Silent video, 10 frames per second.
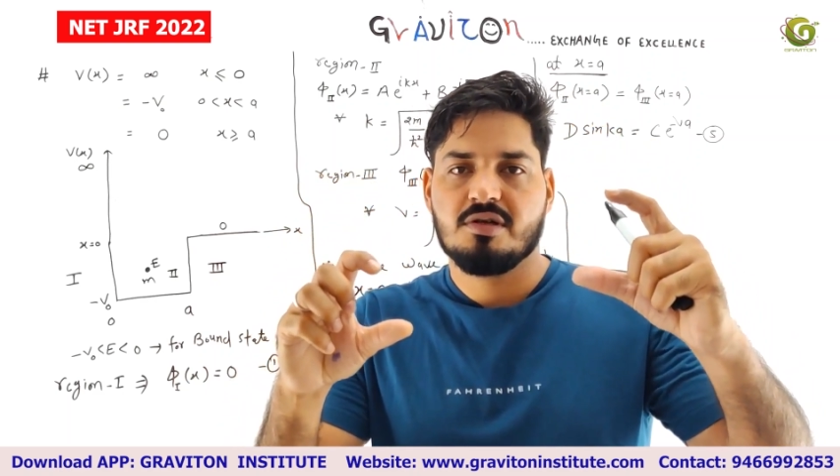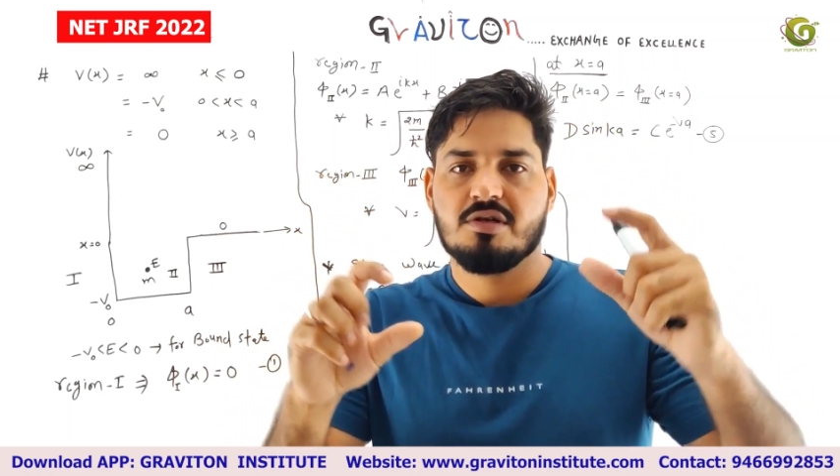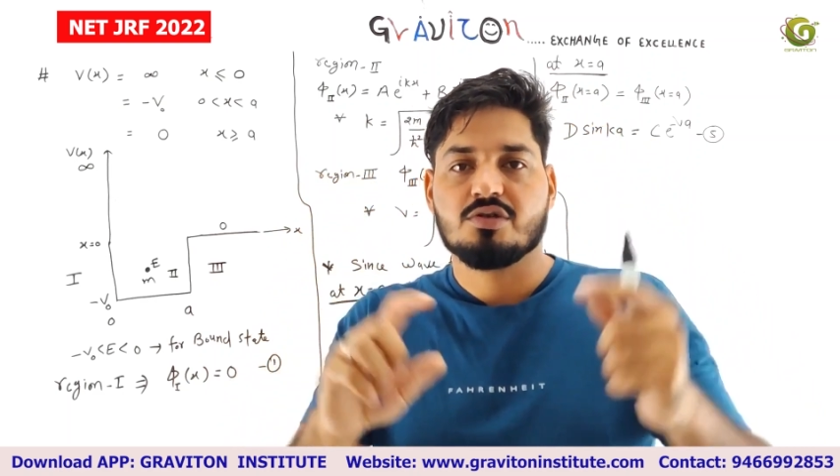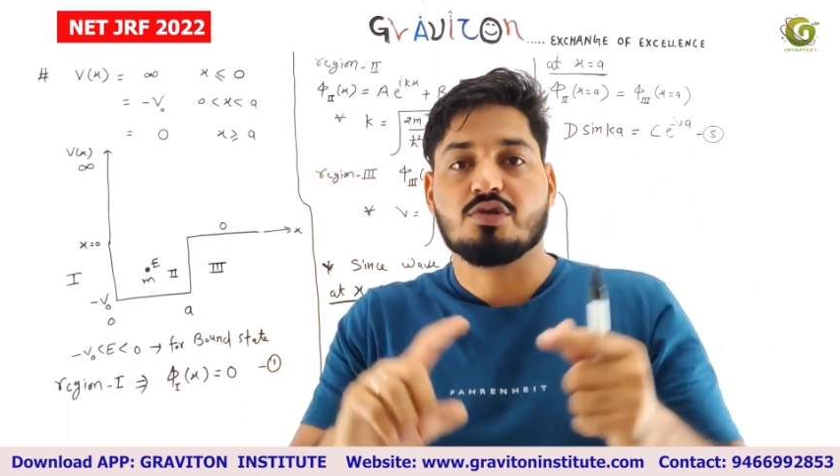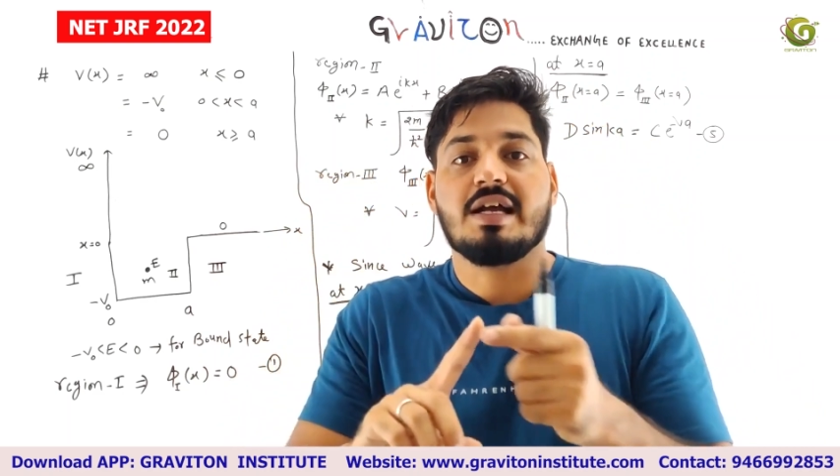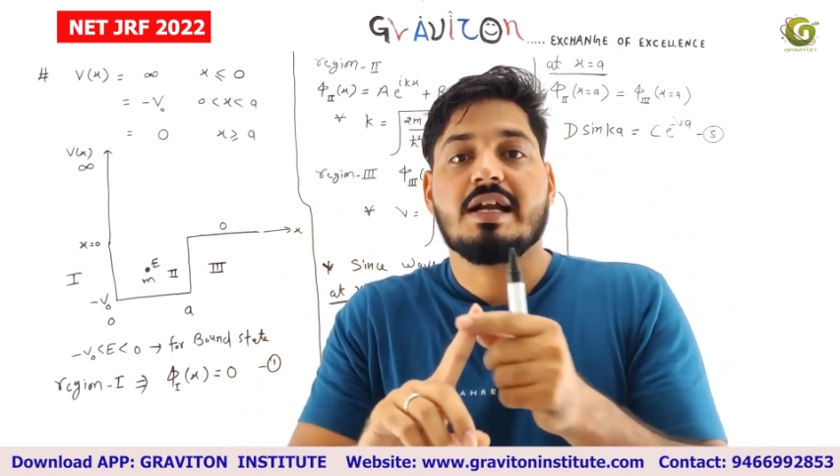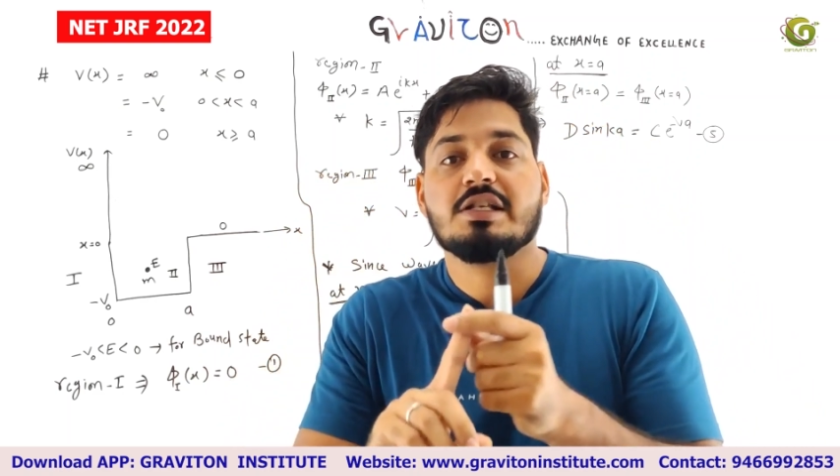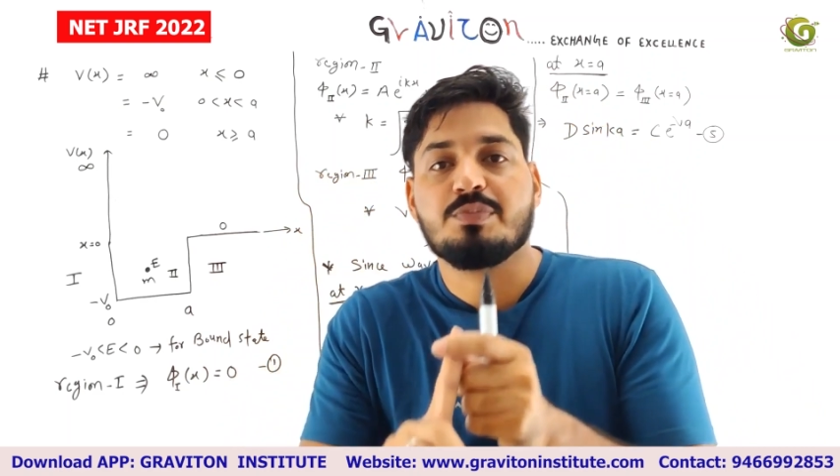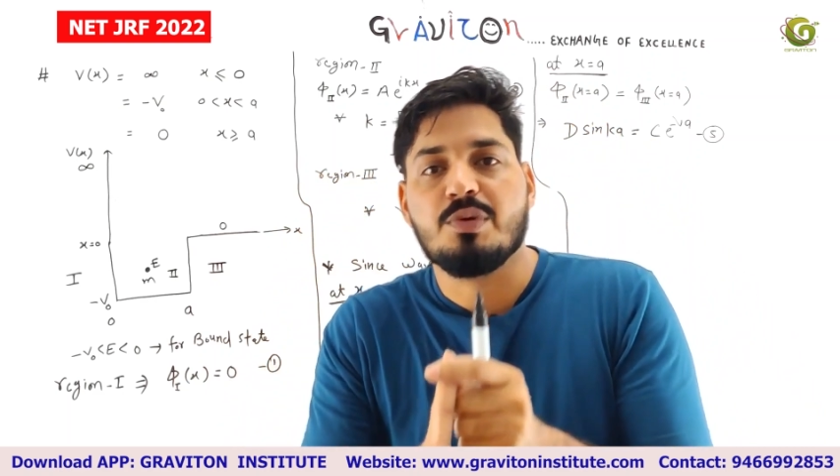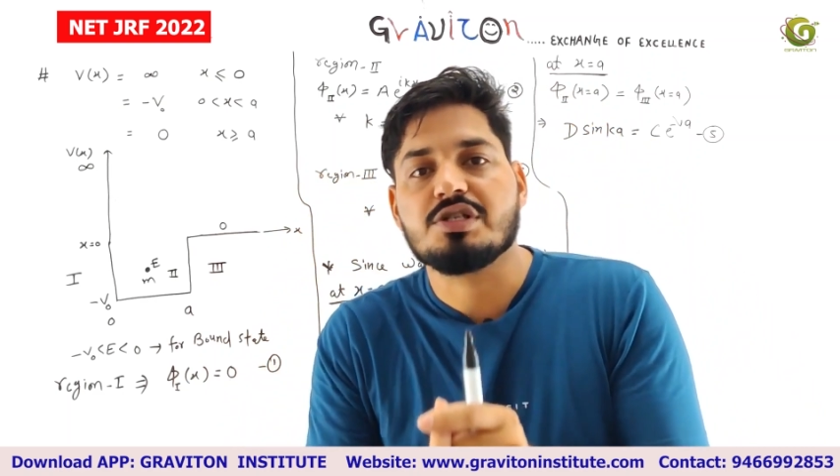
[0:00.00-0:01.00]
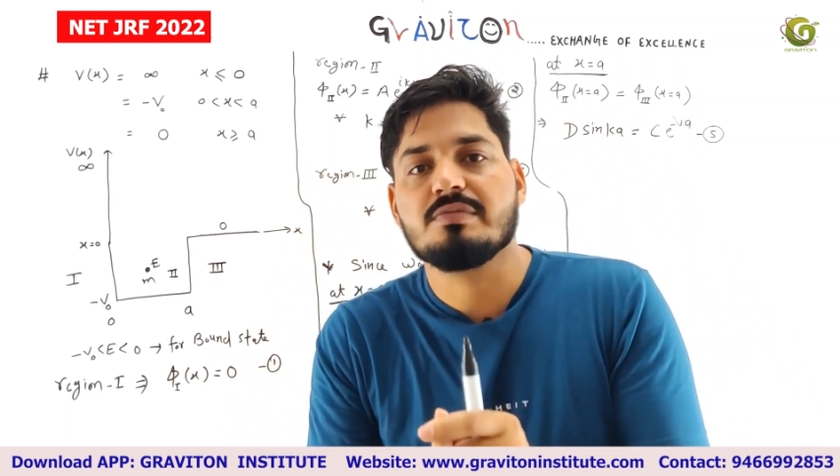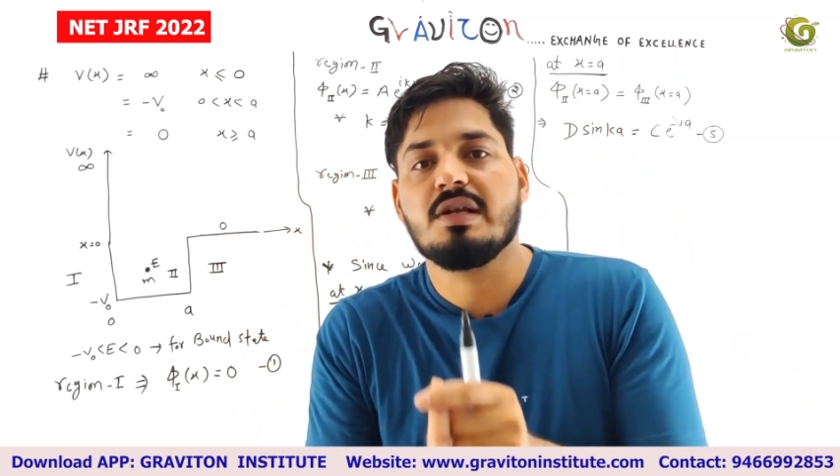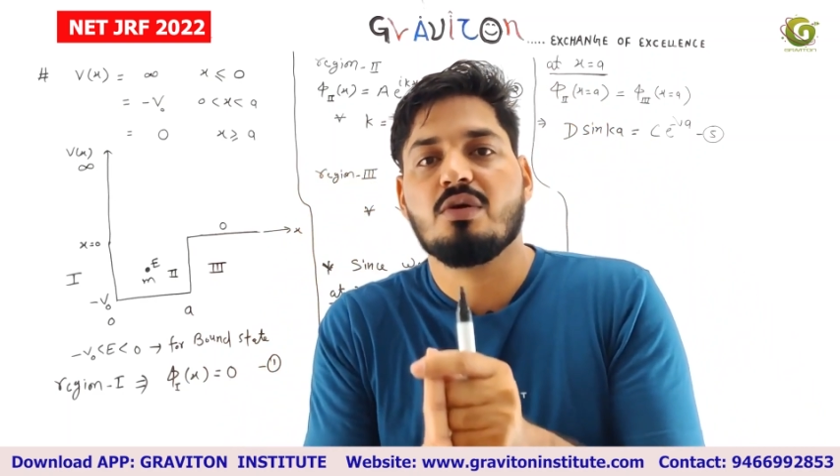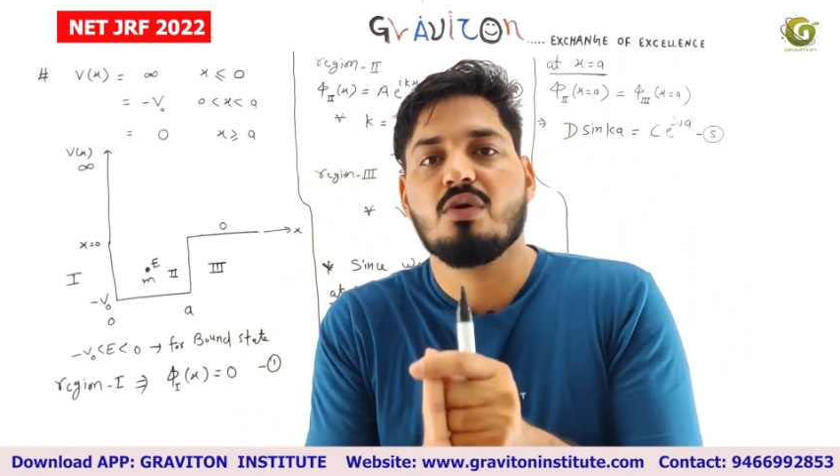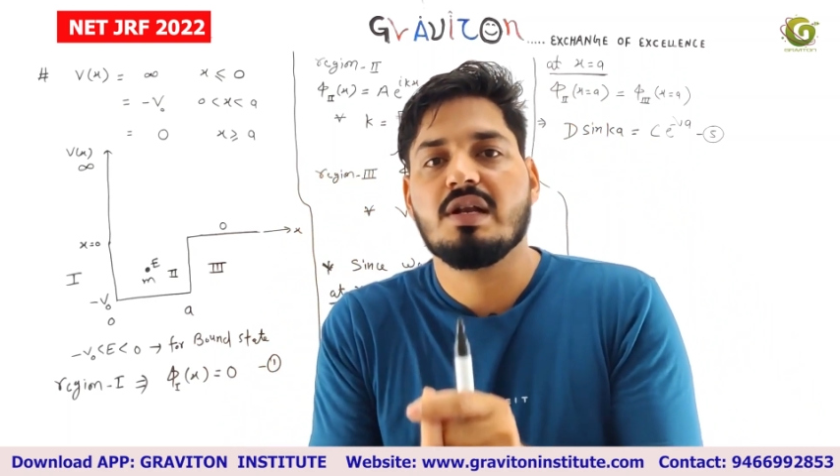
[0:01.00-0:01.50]
So that is
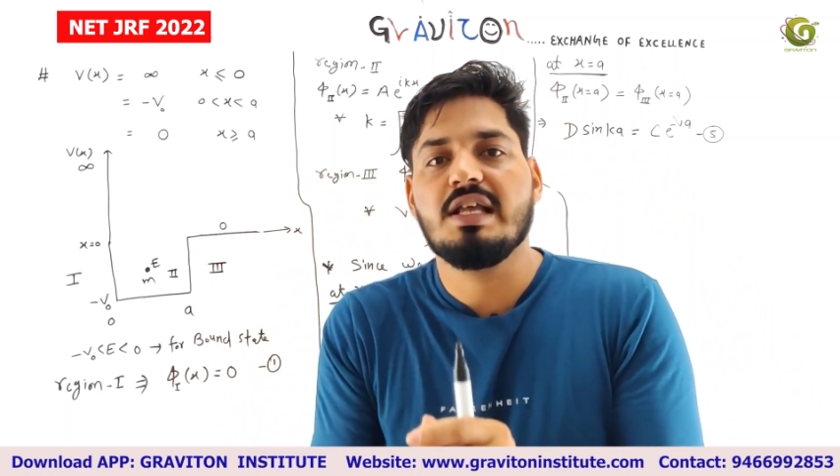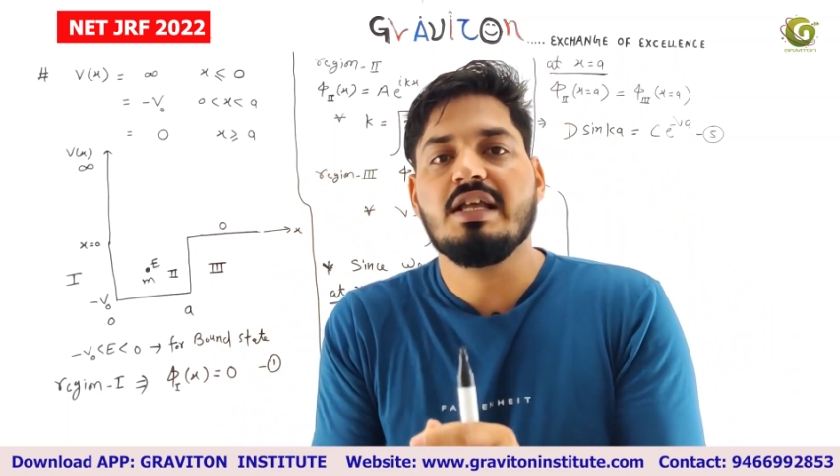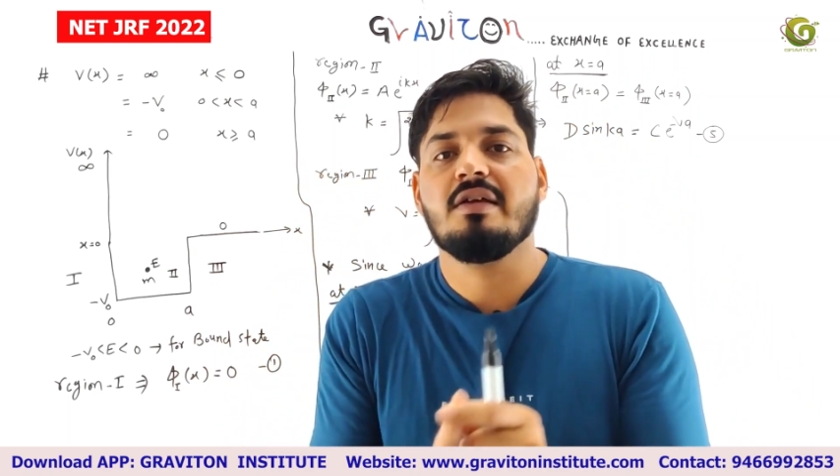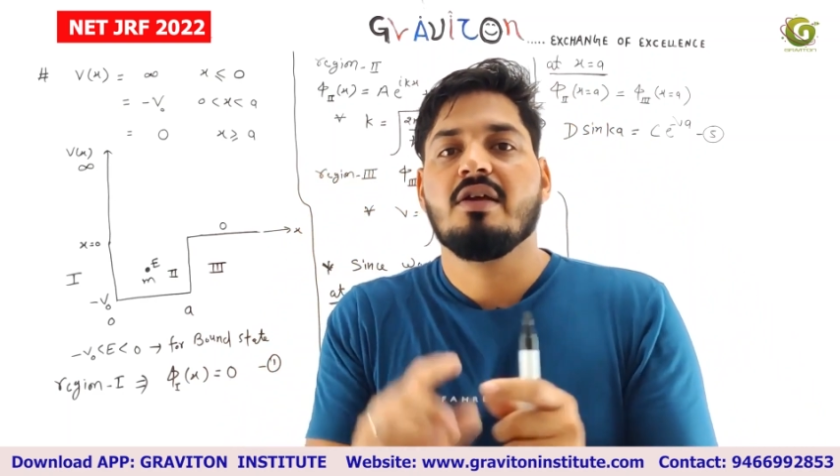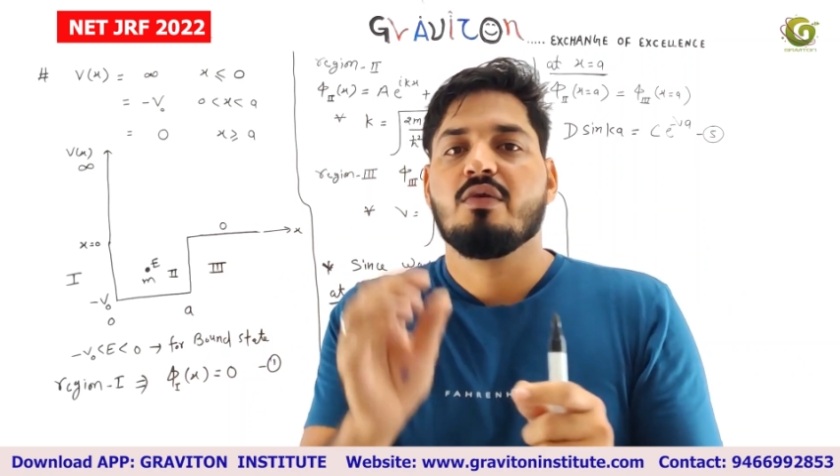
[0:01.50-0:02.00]
possible only